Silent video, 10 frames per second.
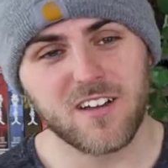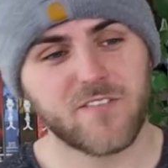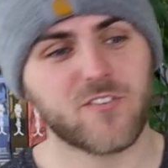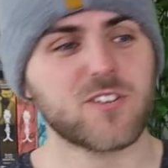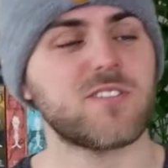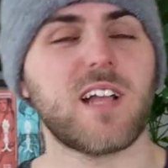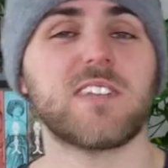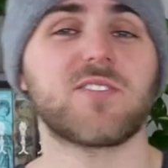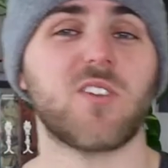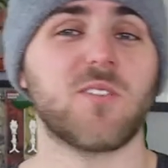First, I
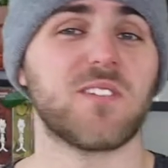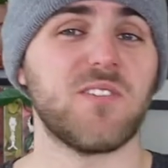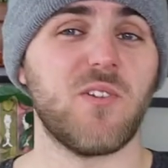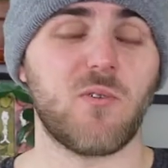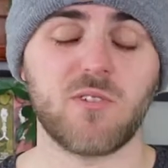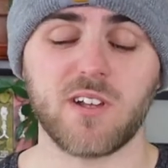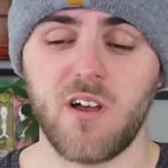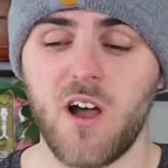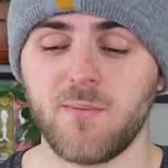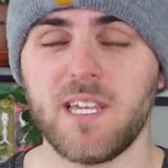started
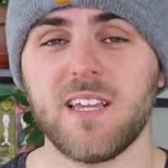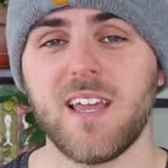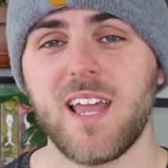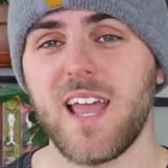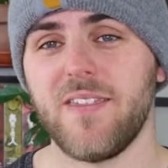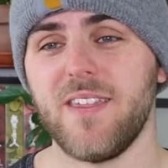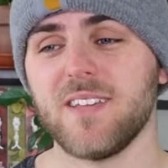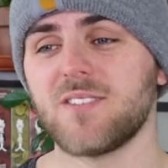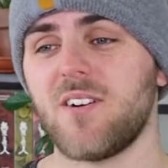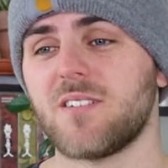Origami, and
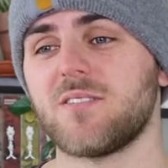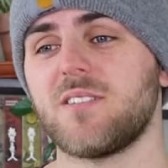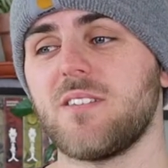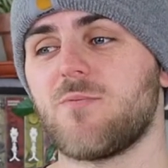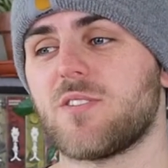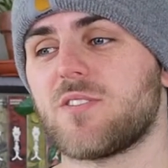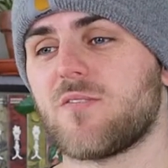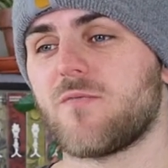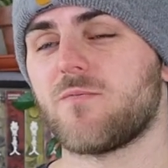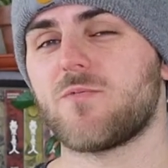this honestly
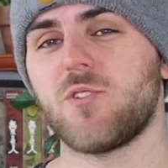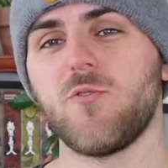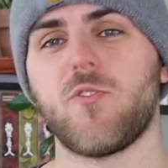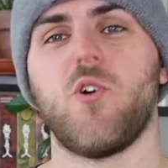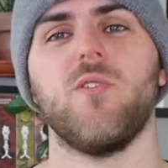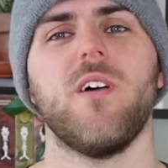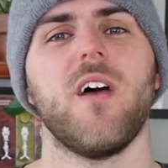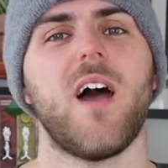was twofold.